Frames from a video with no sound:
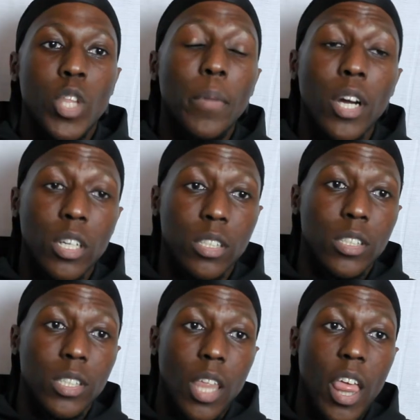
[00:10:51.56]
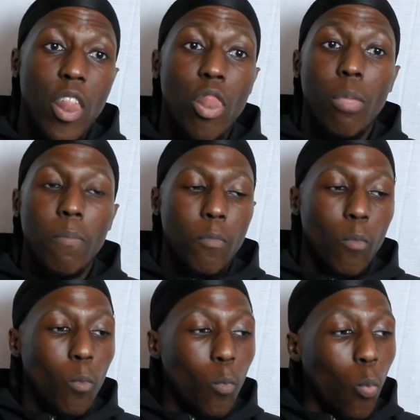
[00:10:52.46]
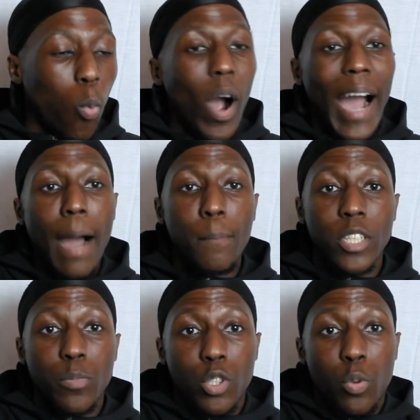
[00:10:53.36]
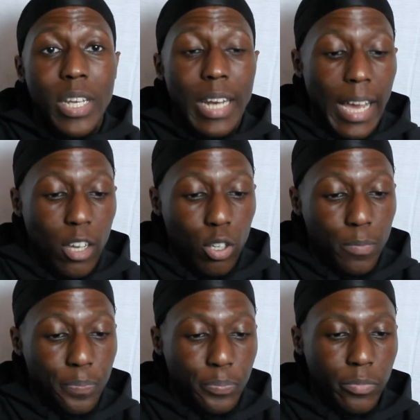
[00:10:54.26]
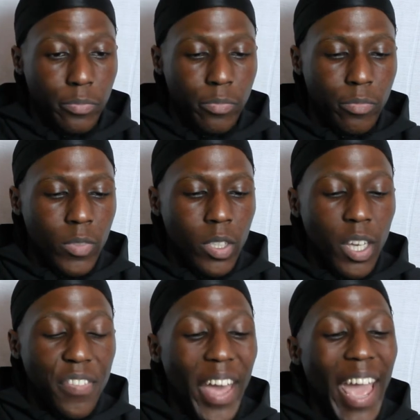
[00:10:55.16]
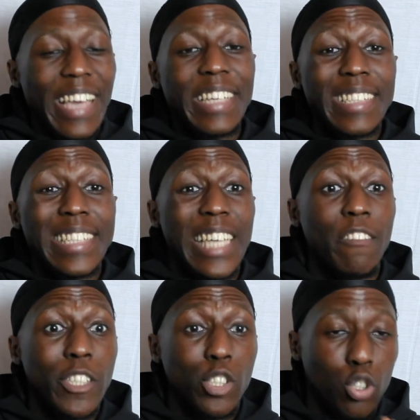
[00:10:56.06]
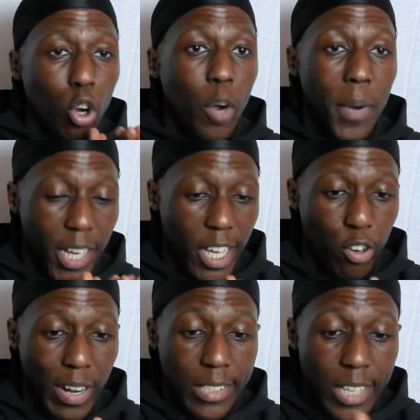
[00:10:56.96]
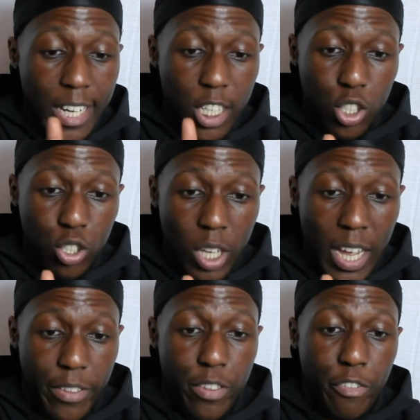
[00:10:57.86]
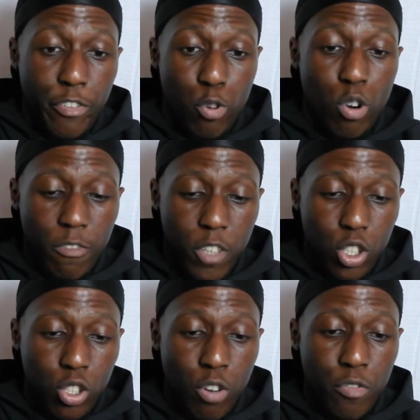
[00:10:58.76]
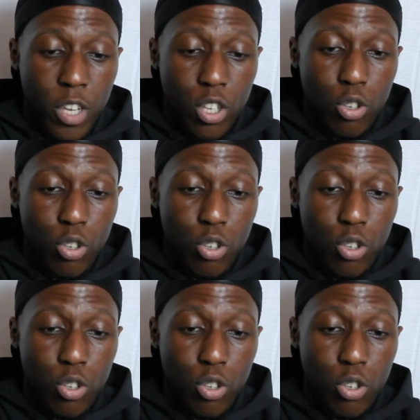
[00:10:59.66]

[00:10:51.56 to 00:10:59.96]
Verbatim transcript: Because what happened between like um the eighty-seven stock market crash and the and the fall of the Soviet